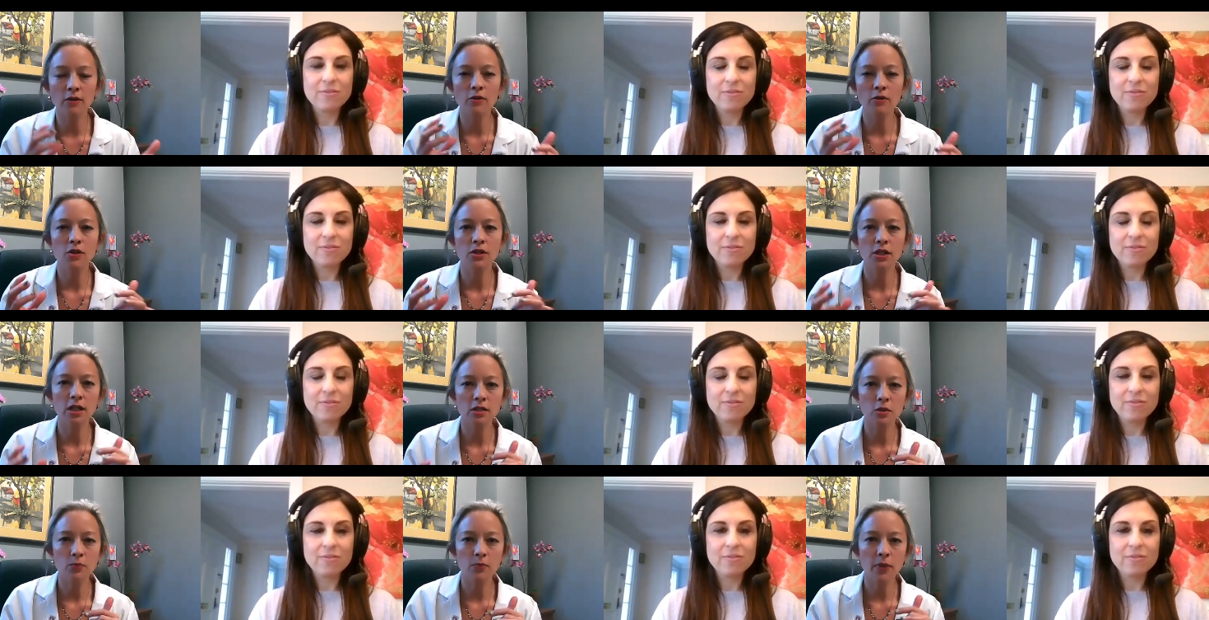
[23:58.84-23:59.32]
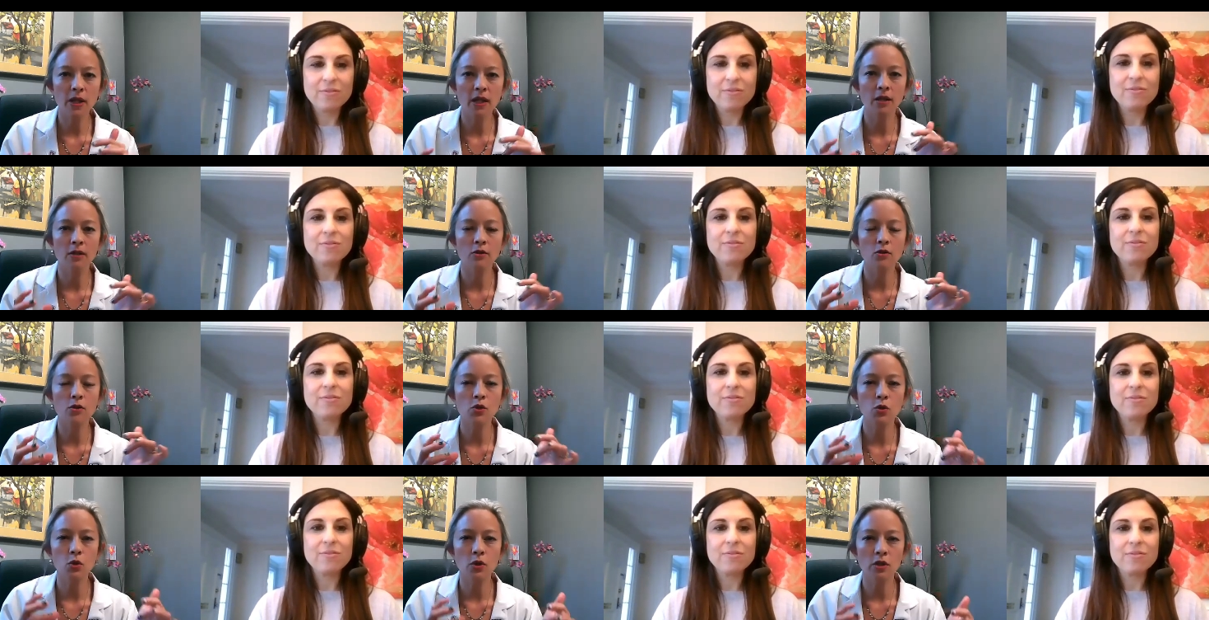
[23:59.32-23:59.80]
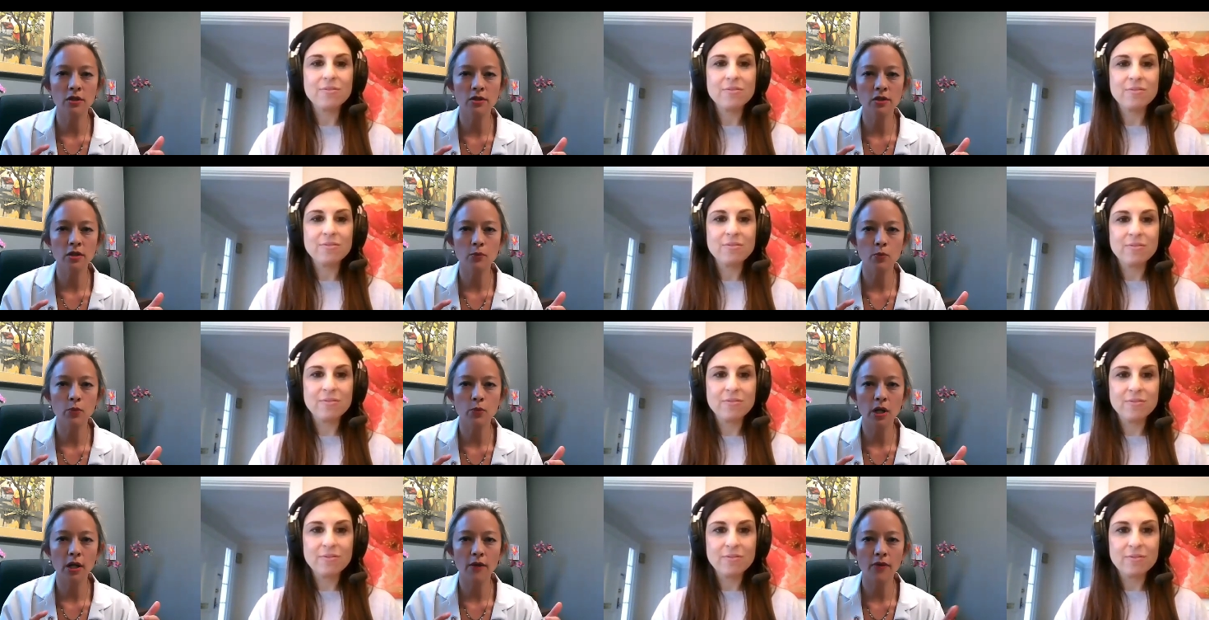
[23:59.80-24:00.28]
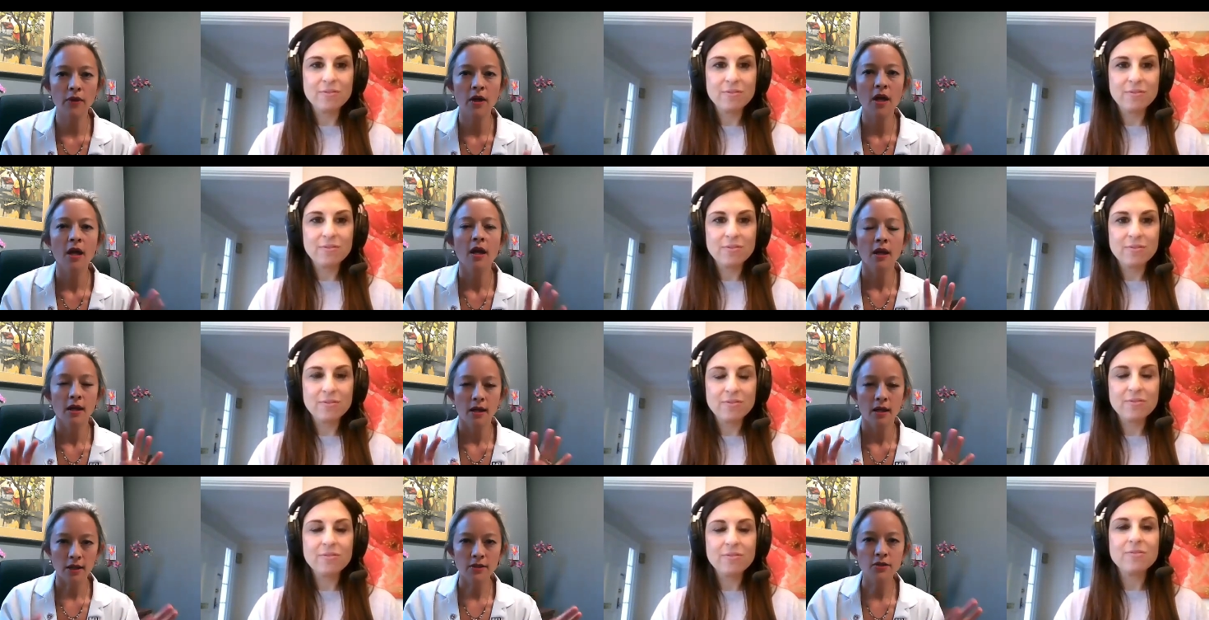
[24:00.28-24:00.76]
Speaker 1: or chest pain or shortness of breath,
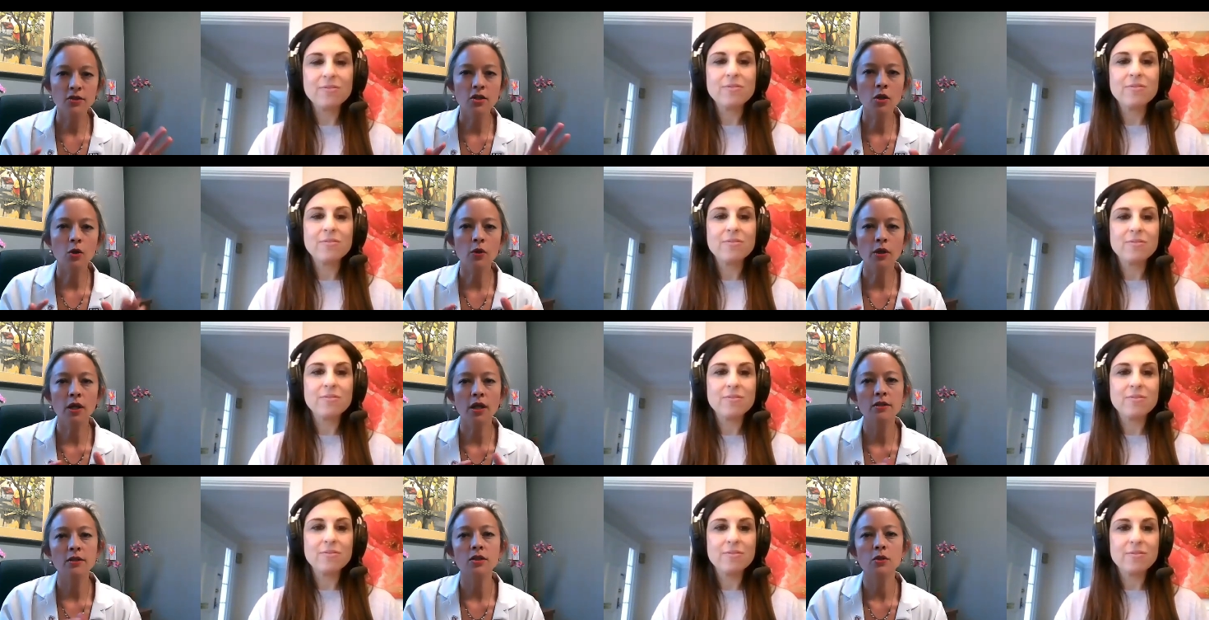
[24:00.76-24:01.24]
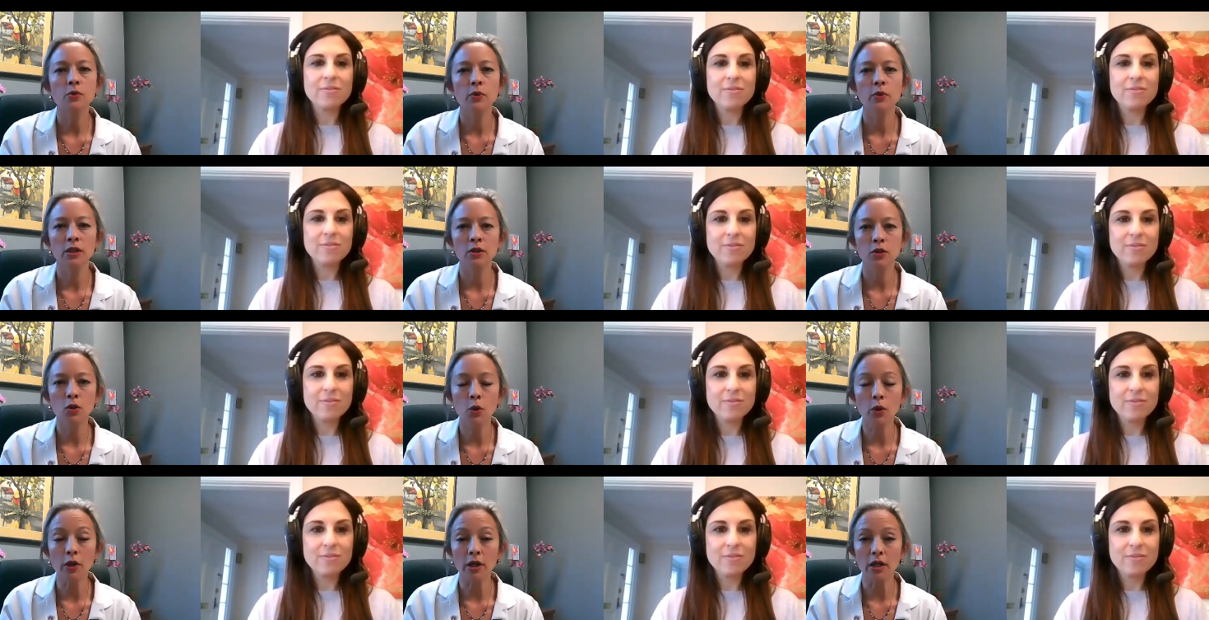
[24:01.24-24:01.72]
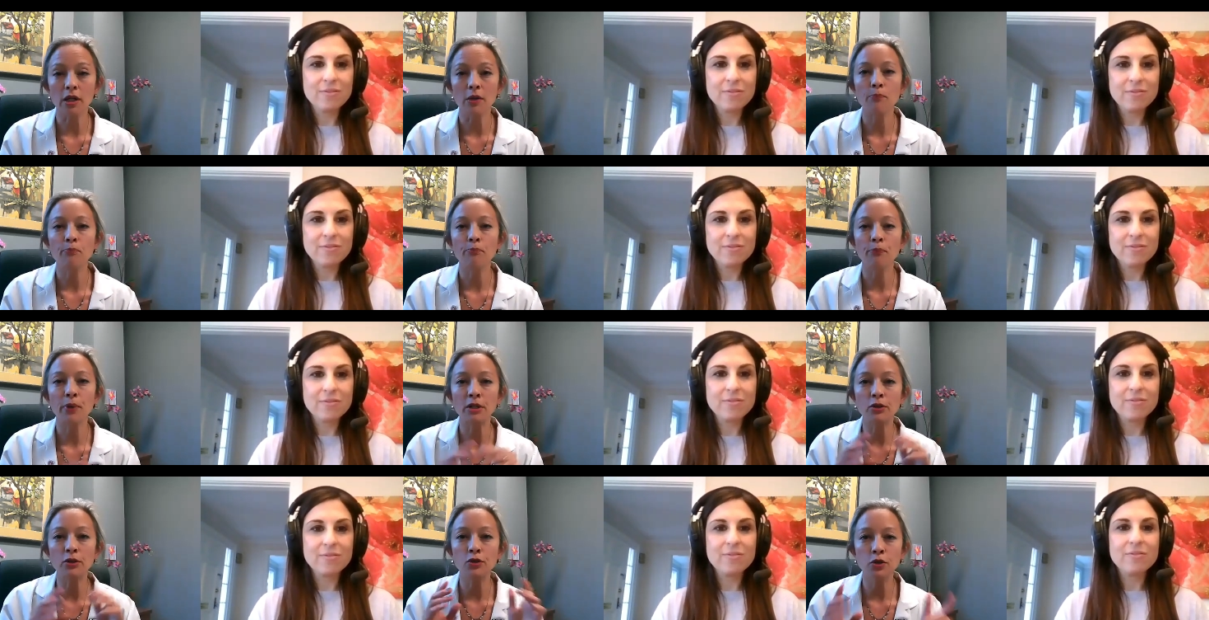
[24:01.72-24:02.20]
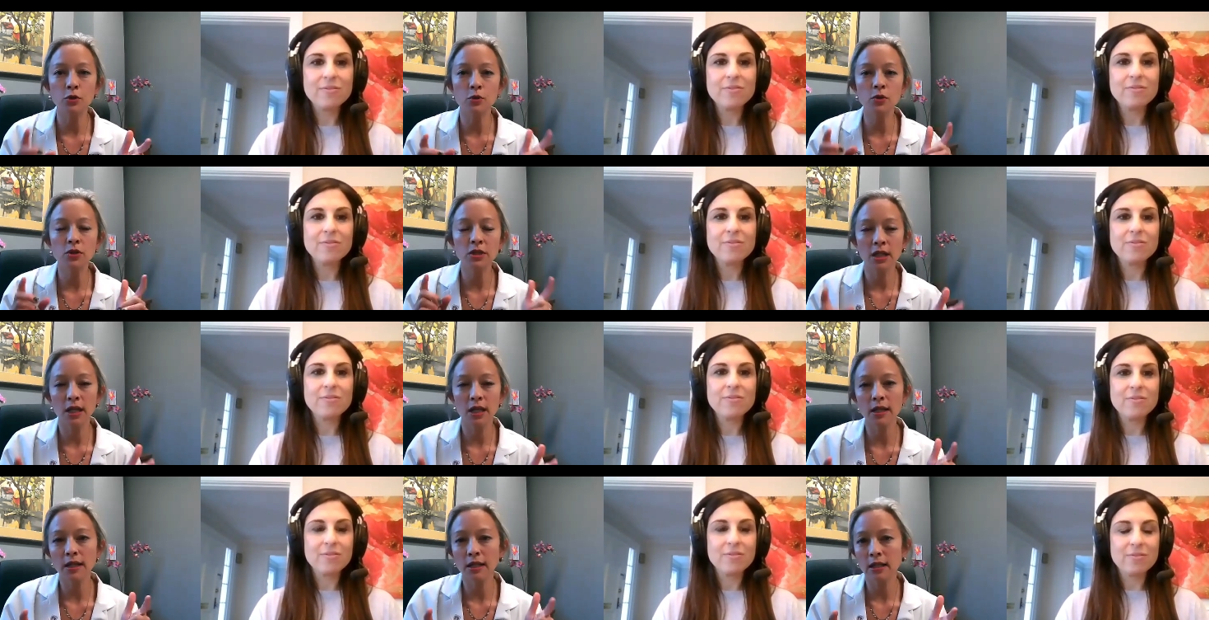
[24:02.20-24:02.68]
it's okay to ignore it. But do
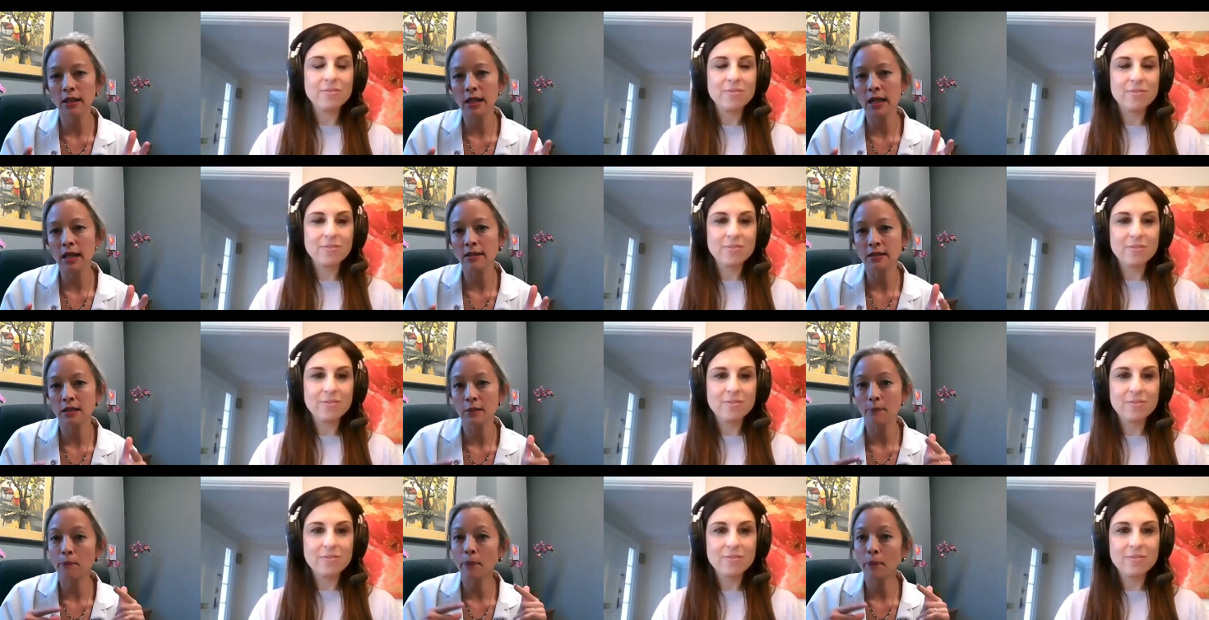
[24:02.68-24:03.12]
take it as a